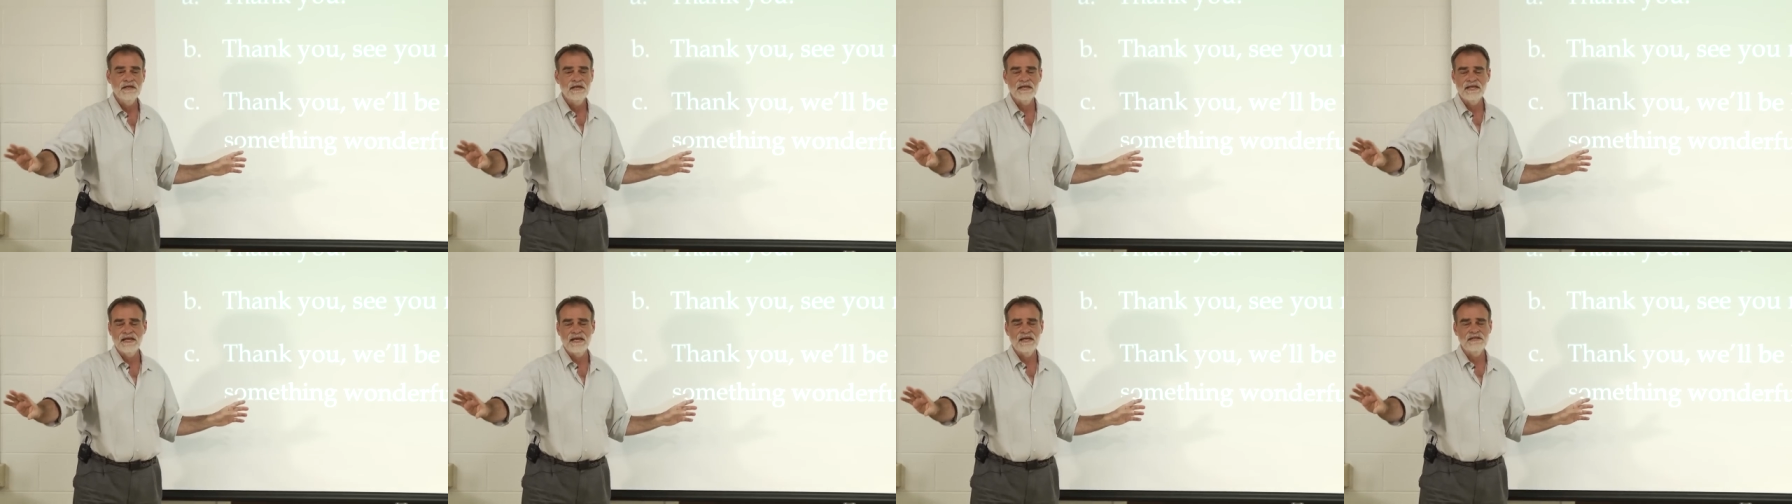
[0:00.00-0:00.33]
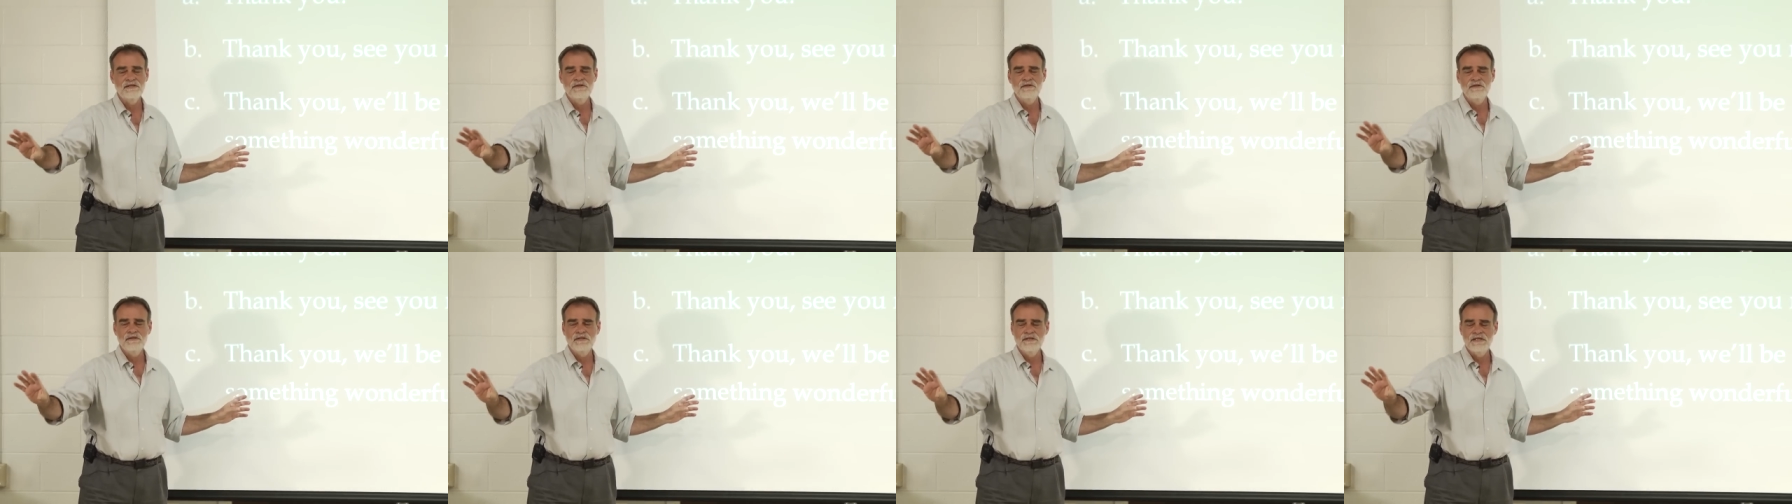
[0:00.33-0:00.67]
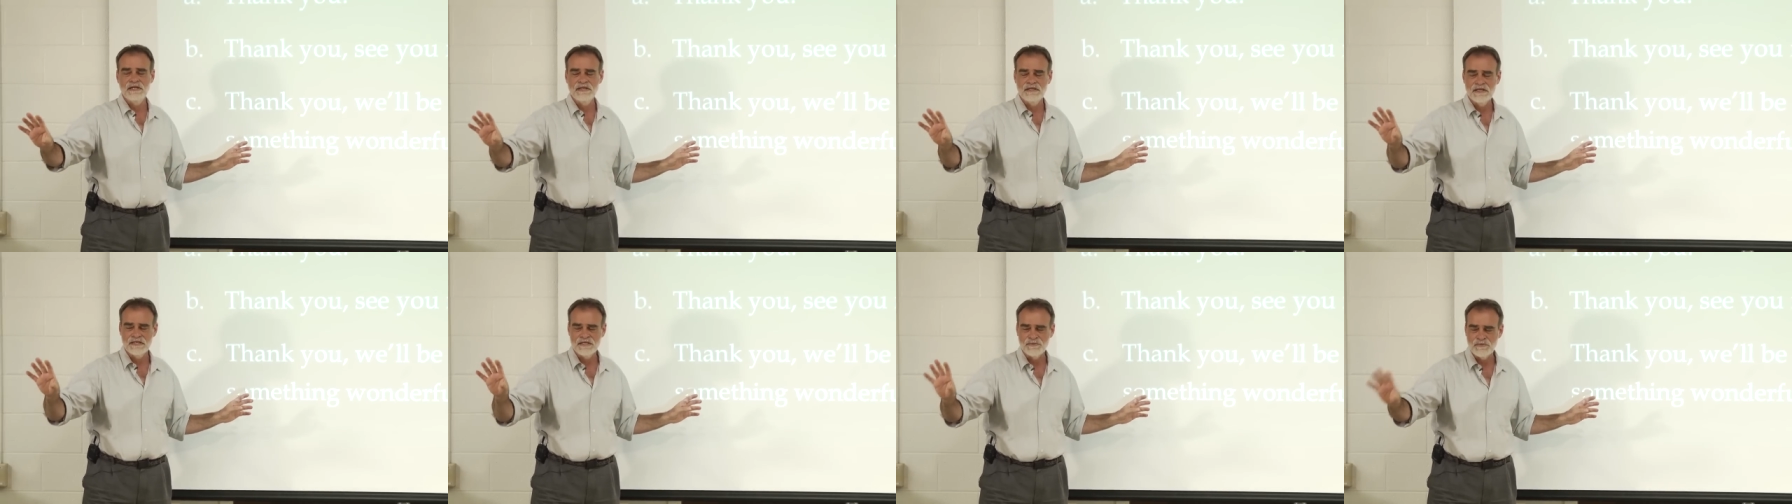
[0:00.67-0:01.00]
Again,
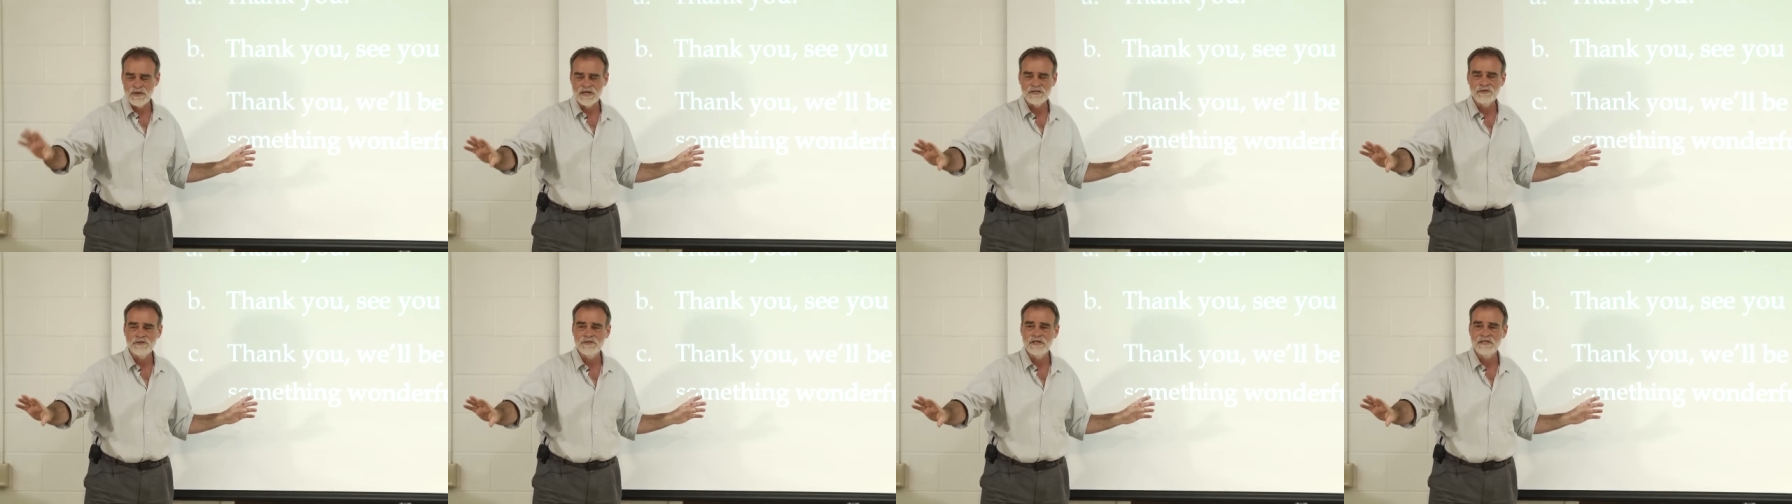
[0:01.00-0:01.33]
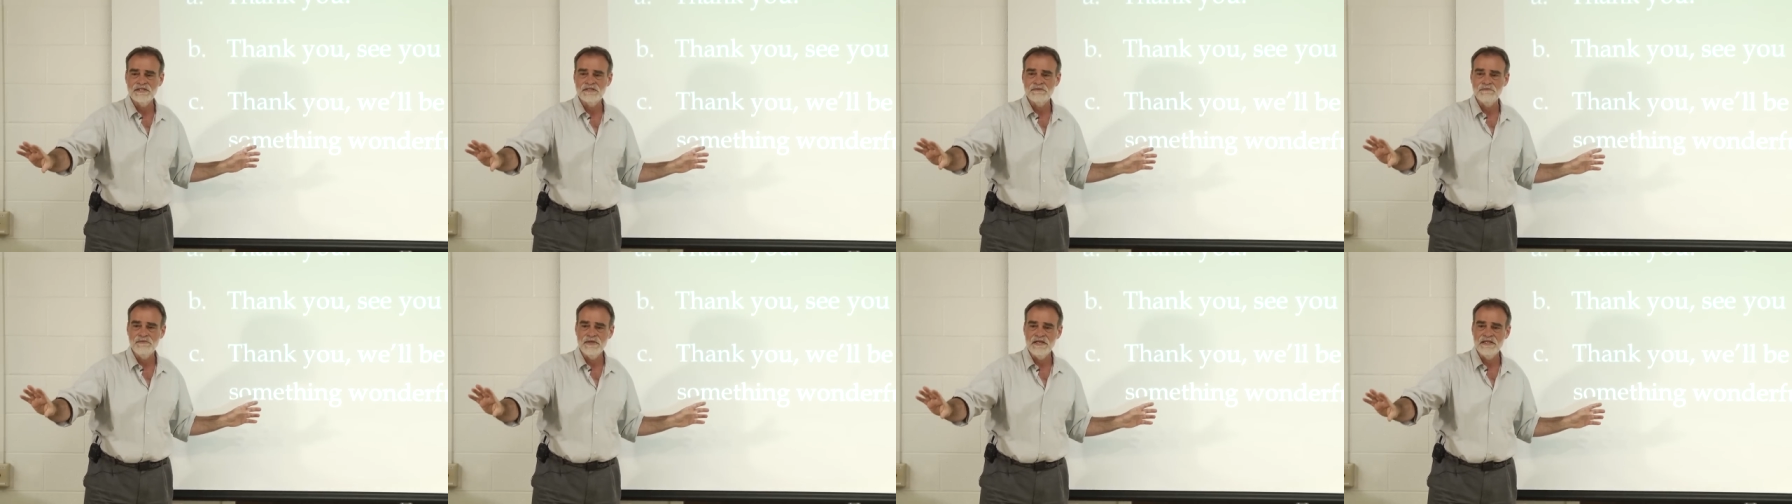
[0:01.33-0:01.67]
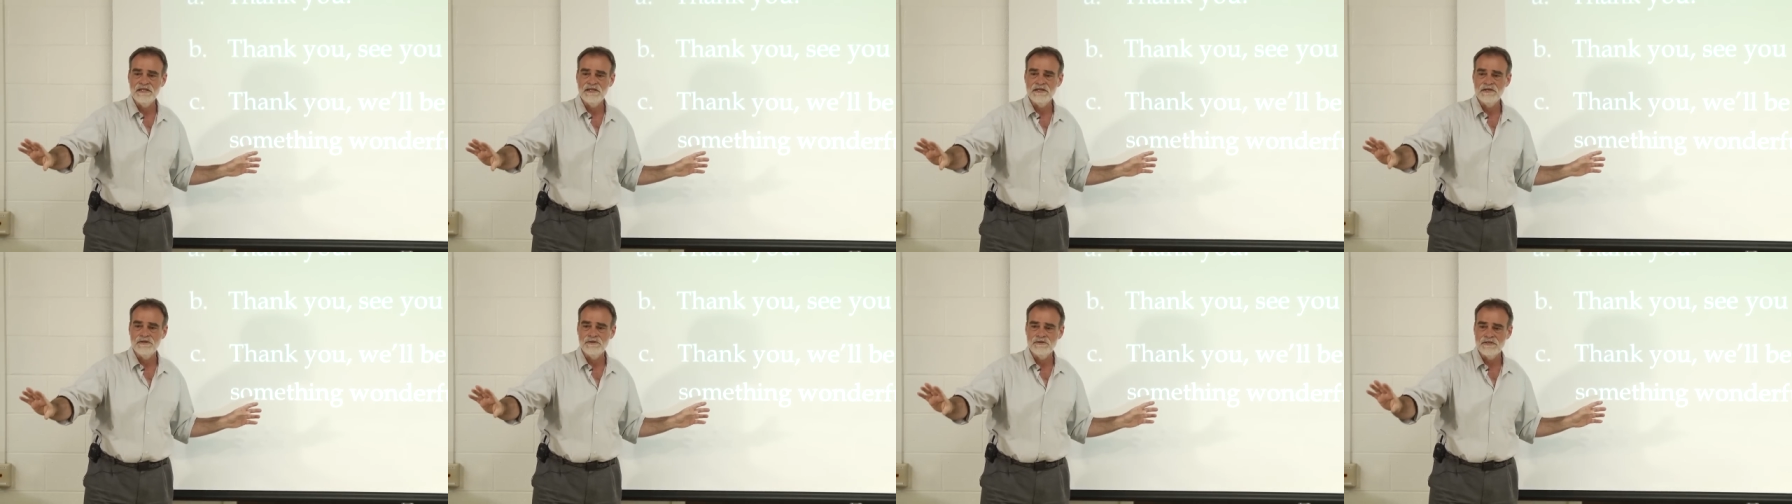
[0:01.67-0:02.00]
a special doesn't
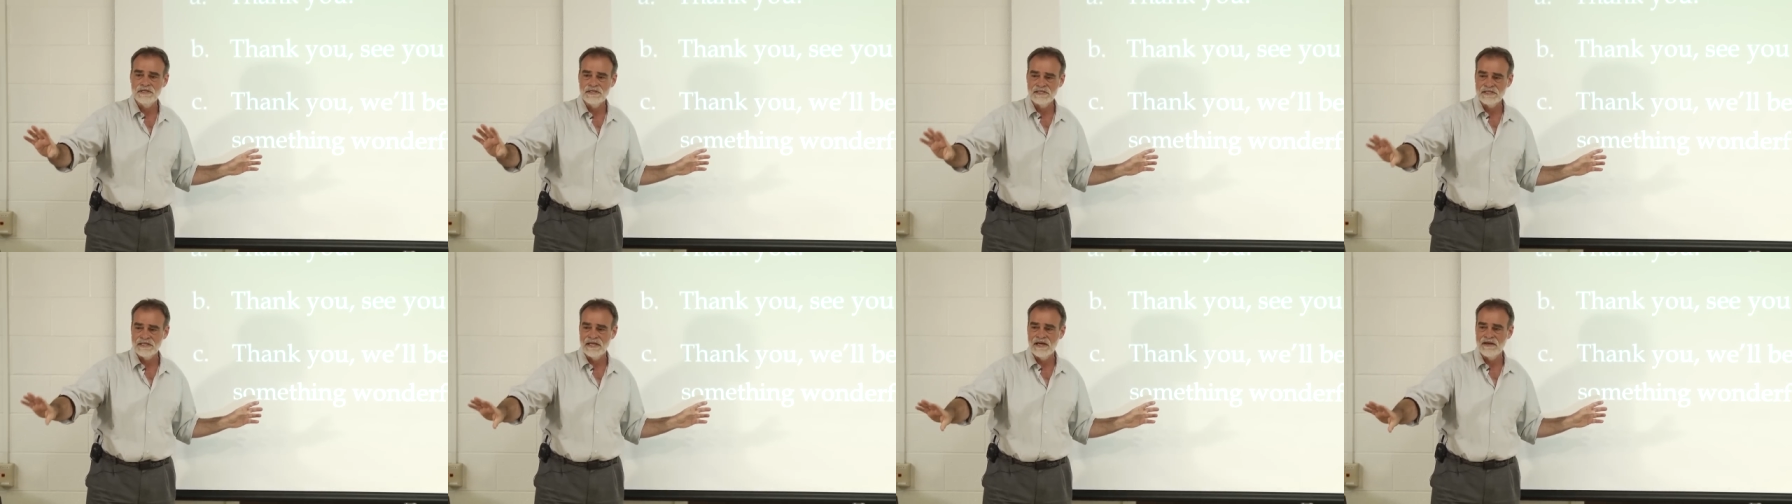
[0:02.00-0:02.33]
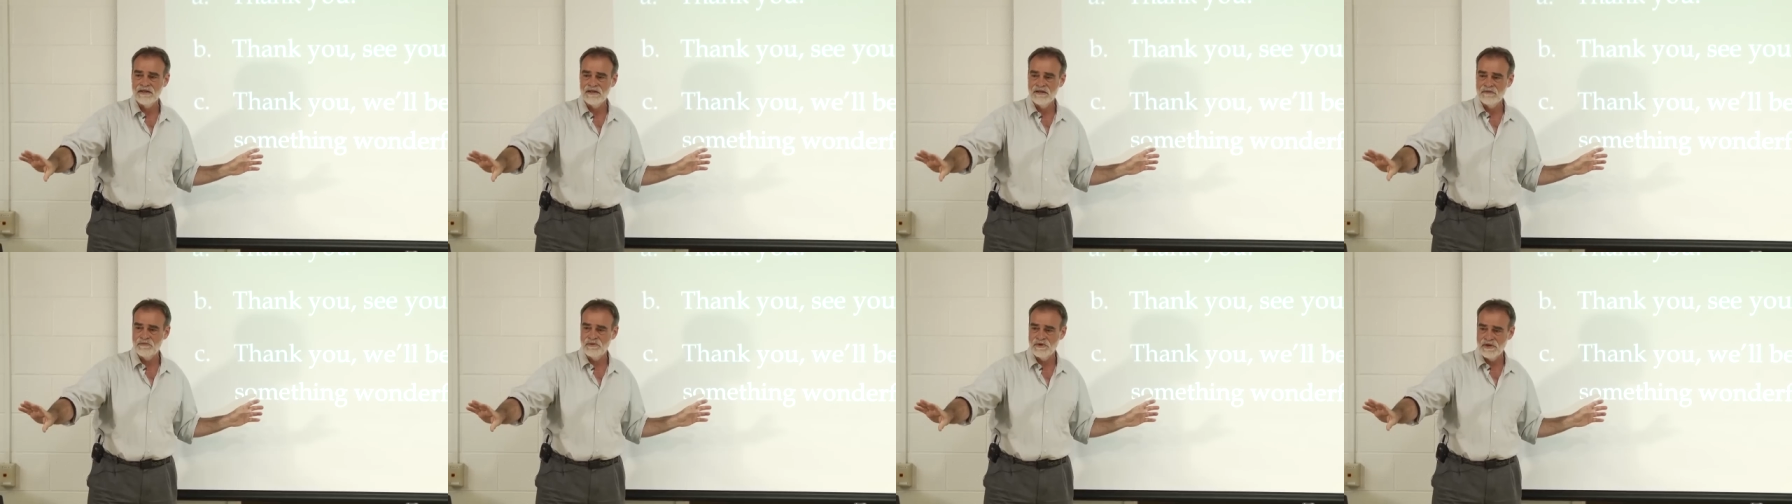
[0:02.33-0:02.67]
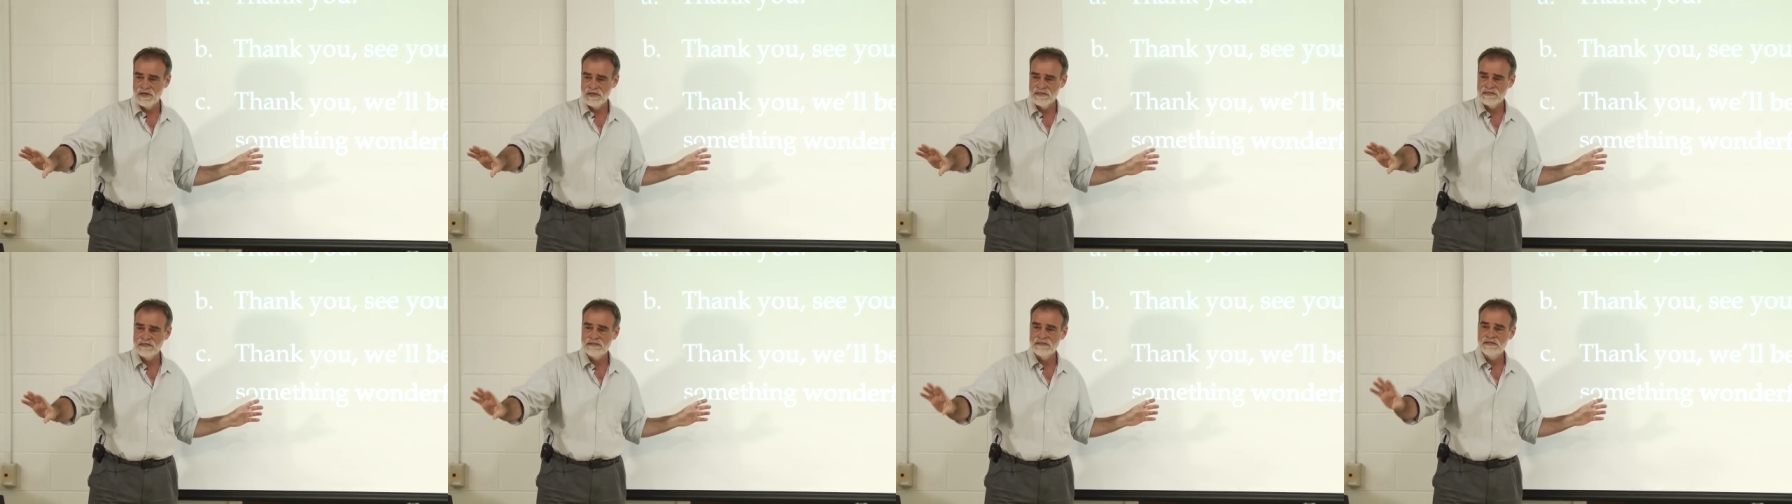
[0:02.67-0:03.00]
mean that you're discounting the
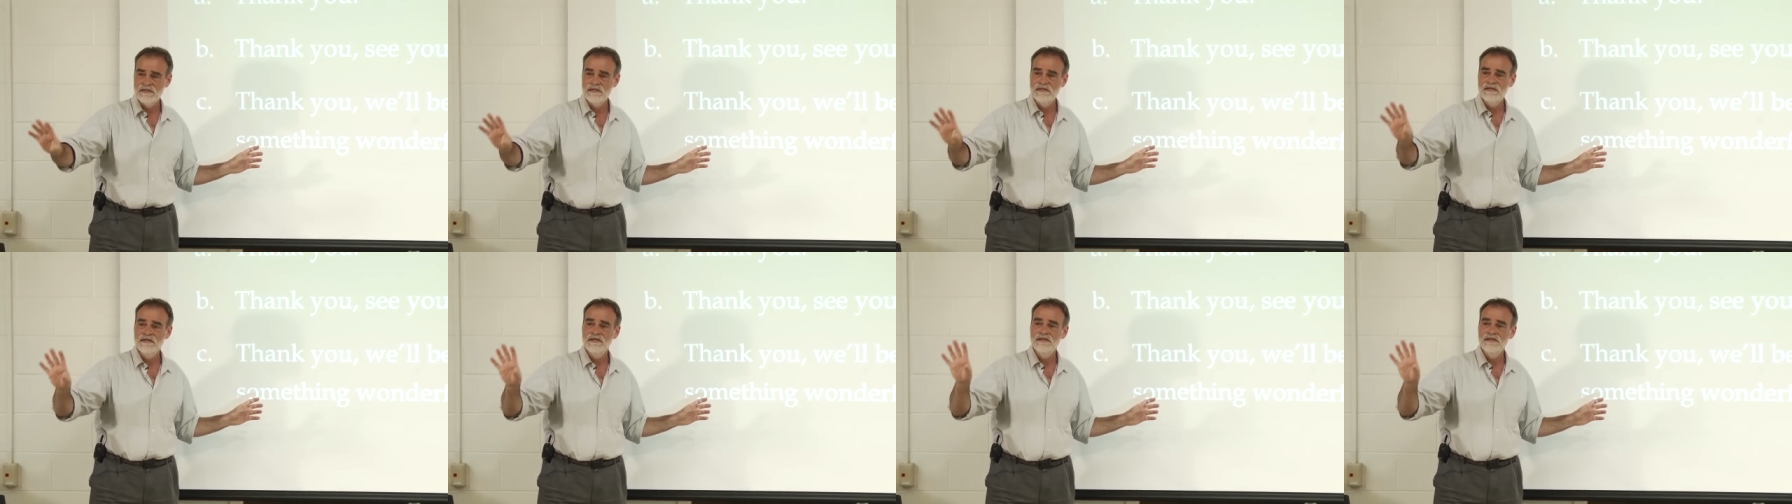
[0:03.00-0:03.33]
price.